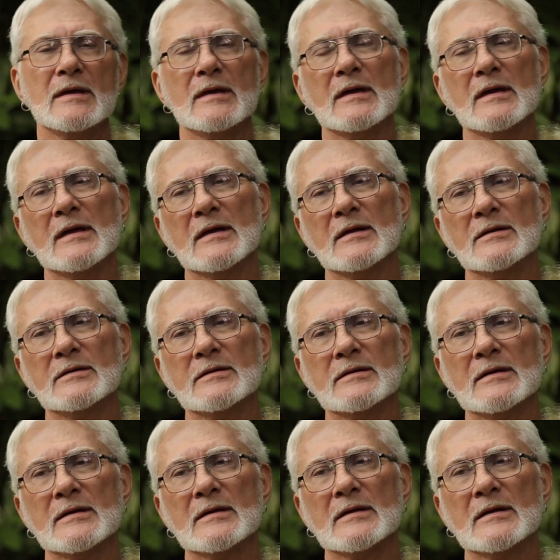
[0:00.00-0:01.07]
And
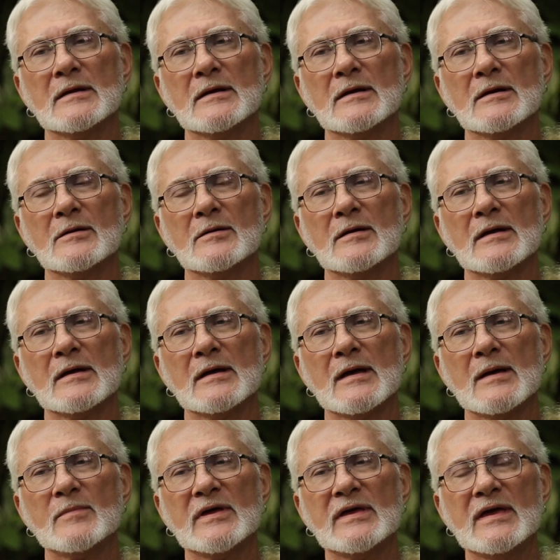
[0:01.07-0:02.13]

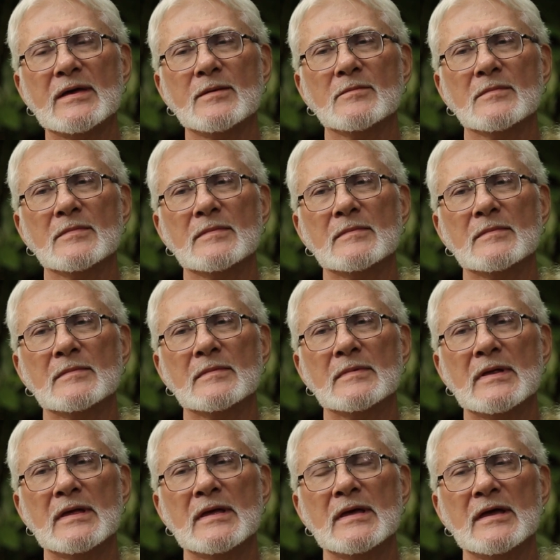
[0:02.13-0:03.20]
I became
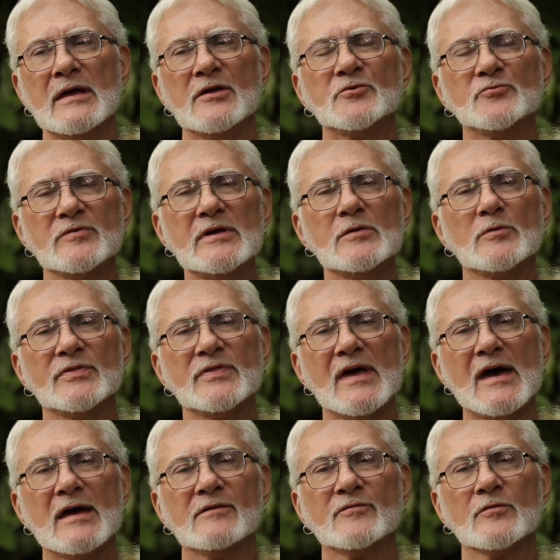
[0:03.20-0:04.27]
intrigued with
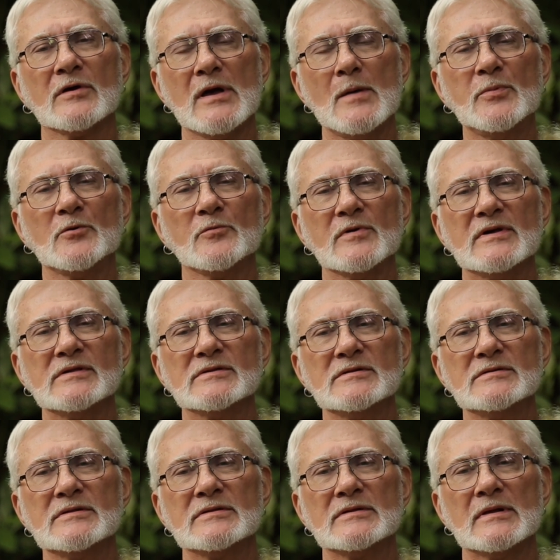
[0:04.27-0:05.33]
that for a couple of
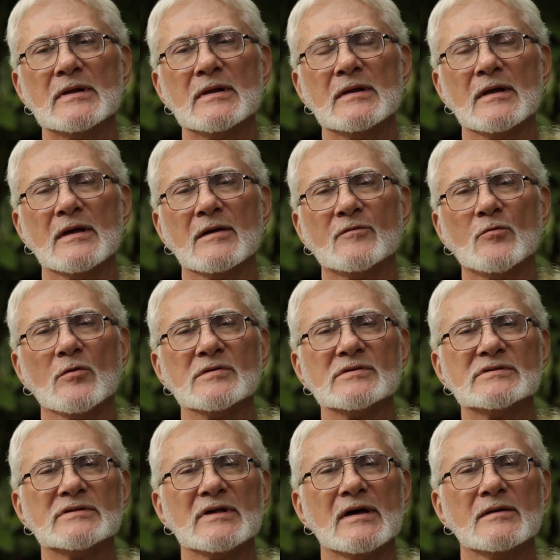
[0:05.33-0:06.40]
reasons. Of
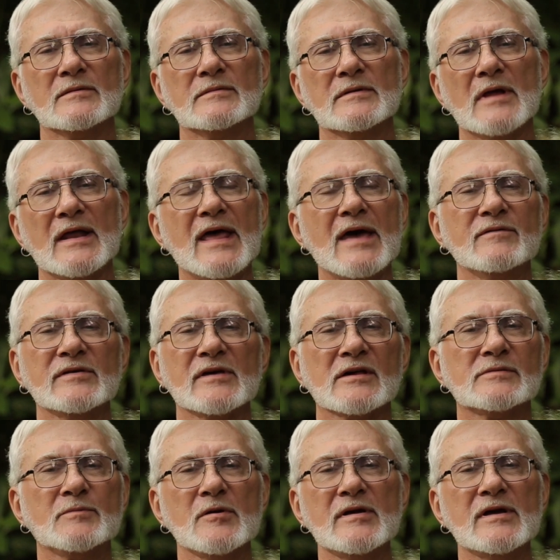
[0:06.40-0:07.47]
course, not having
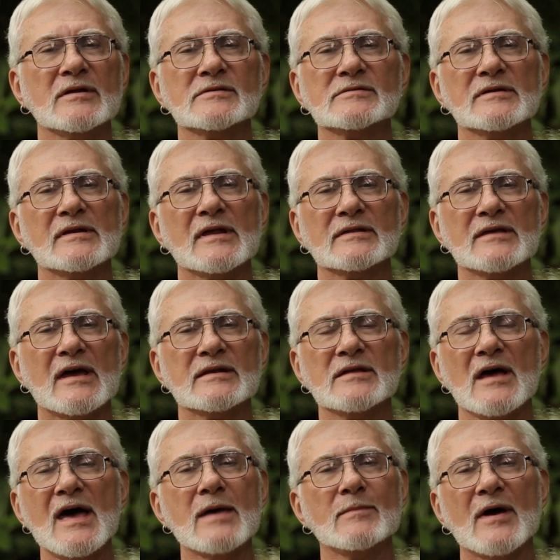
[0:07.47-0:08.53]
experienced it at that
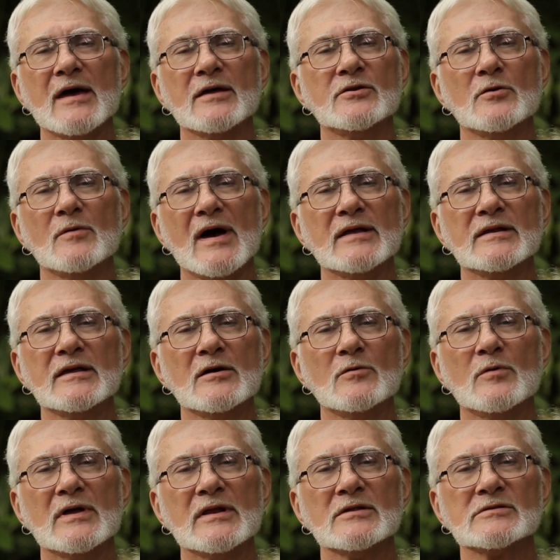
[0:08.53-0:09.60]
time, I had no idea
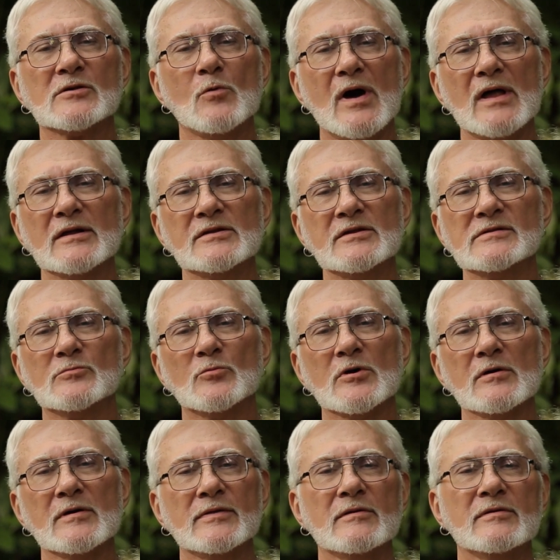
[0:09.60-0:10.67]
what its qualities
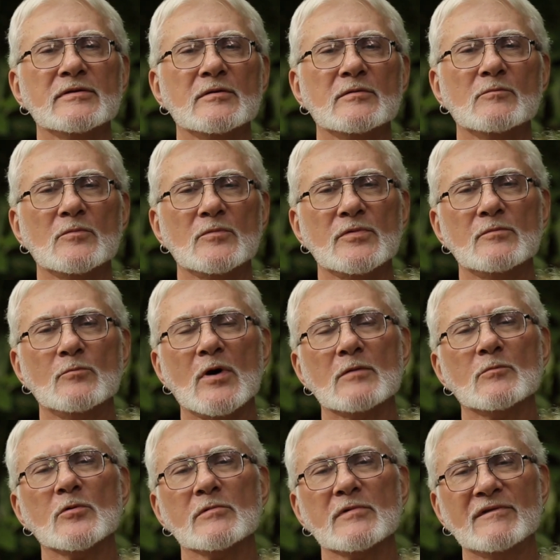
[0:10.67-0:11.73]
were other than
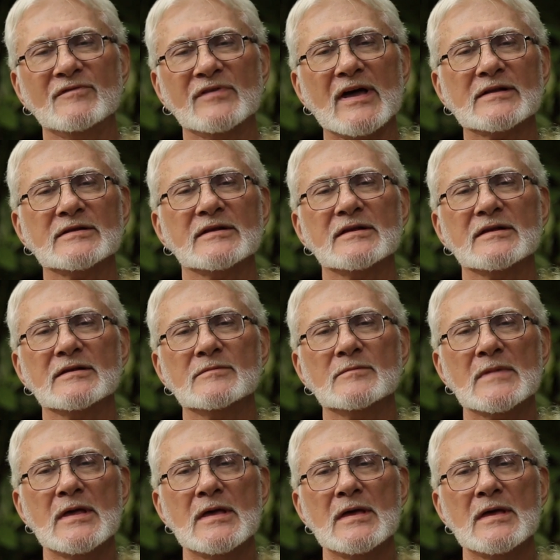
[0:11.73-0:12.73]
what were reflected in